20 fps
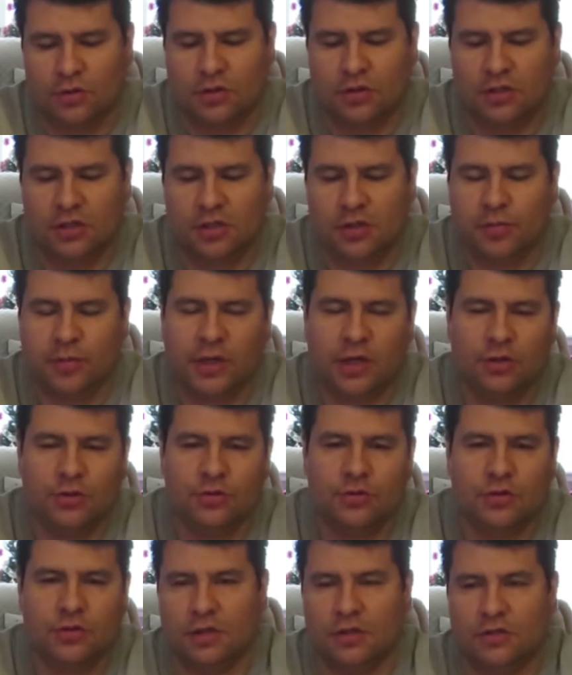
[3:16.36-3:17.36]
this
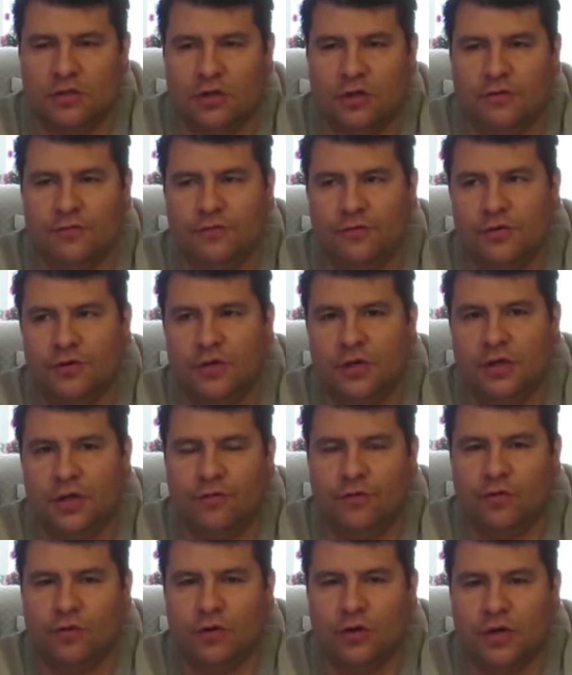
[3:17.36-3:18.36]
module, it's offered
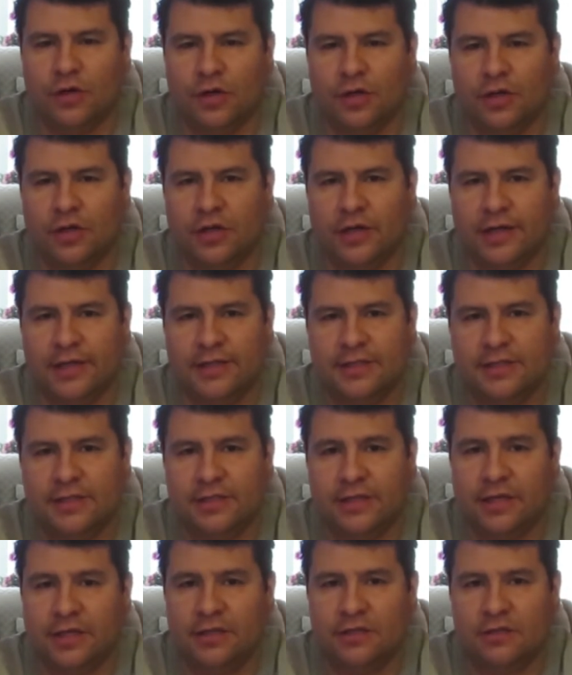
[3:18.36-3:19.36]
for United
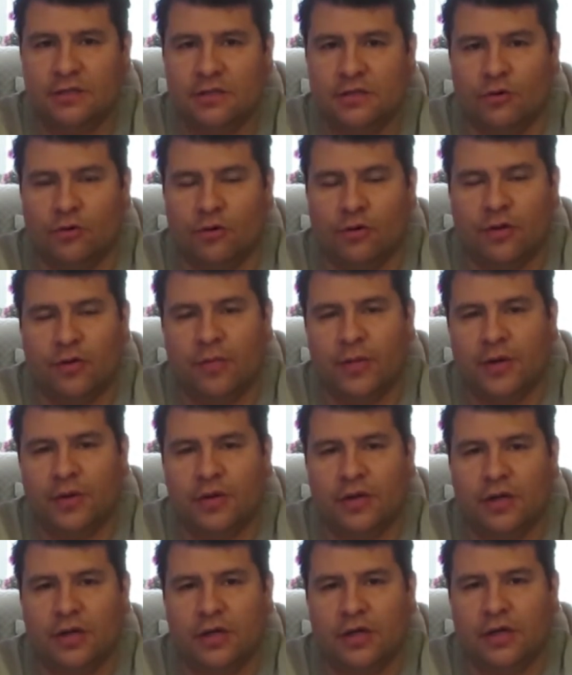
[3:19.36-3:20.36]
States, North
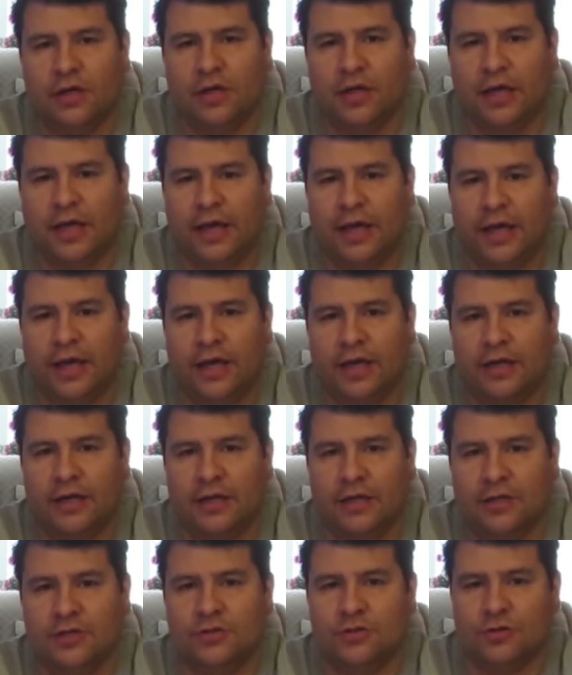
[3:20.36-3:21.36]
America, and
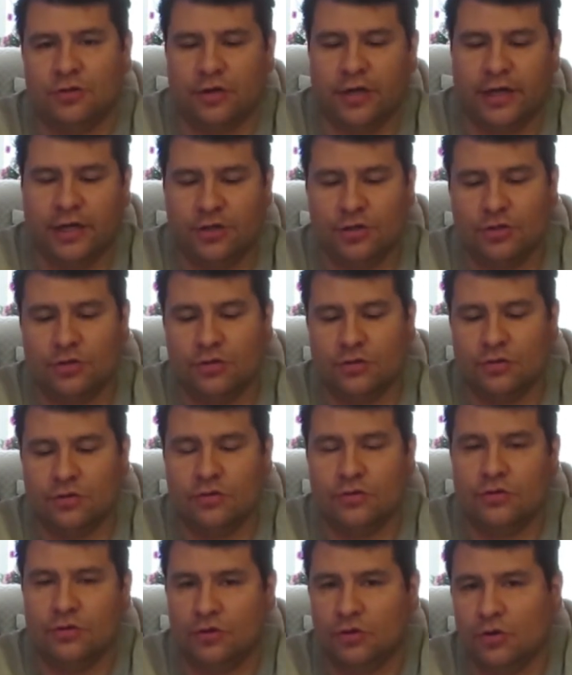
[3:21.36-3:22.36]
international.
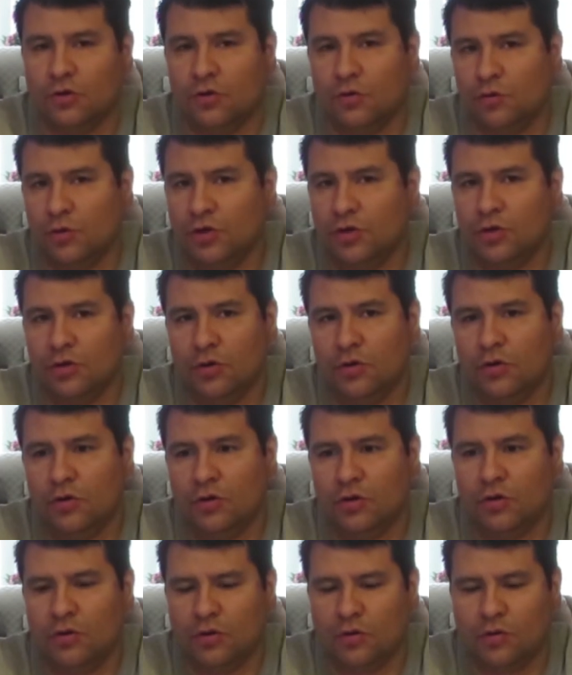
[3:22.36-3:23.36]
So when you're
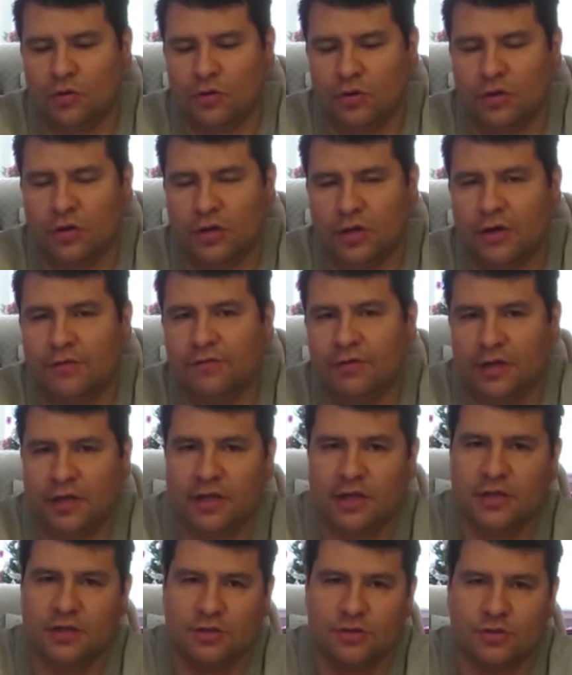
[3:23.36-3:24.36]
gonna order, I'll have a
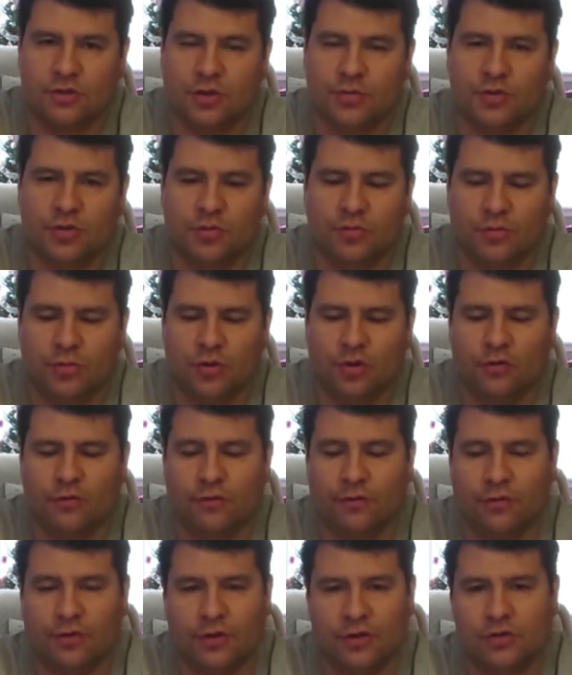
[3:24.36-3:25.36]
link in the description below
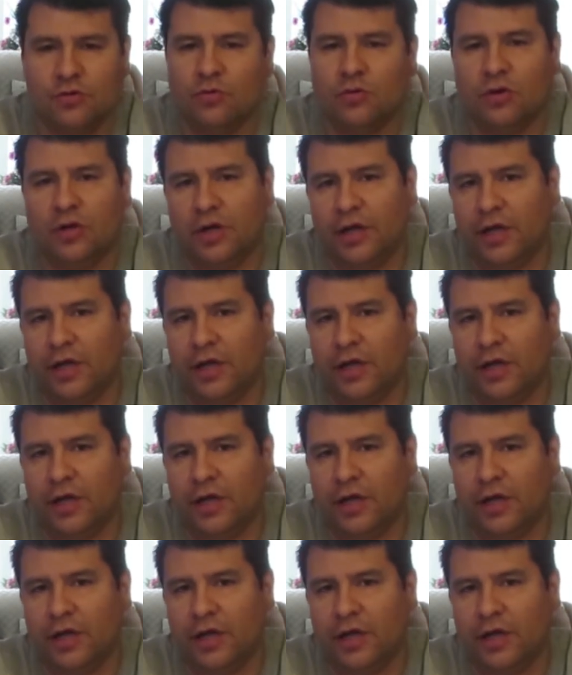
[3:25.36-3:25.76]
for this one,